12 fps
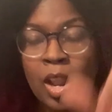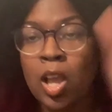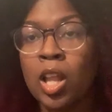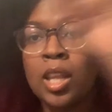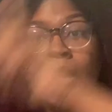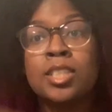
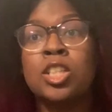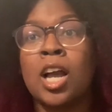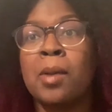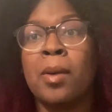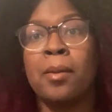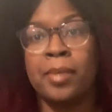let's
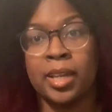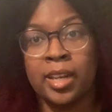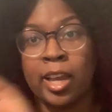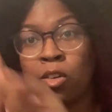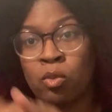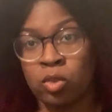talk about Big
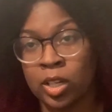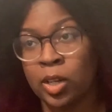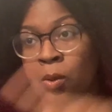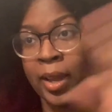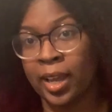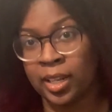NIck really
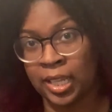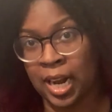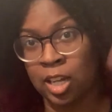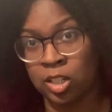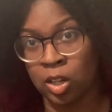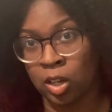quick, and then
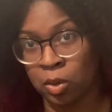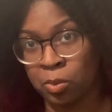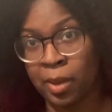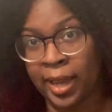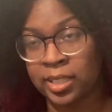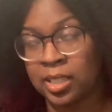I'll loop
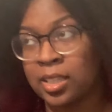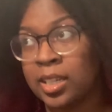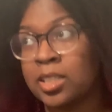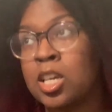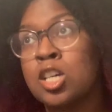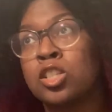back to this.